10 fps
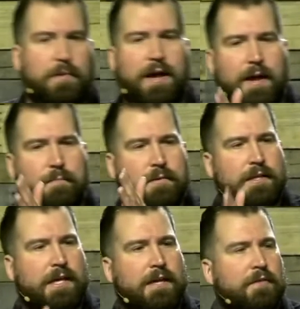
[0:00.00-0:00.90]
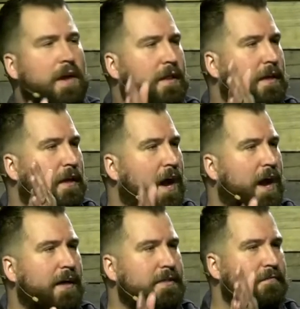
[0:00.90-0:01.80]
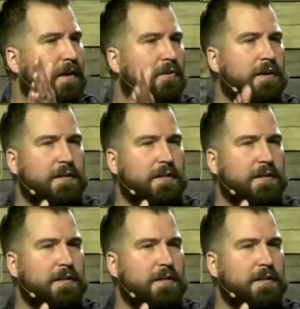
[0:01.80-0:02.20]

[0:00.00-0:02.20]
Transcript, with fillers: I believe that God is very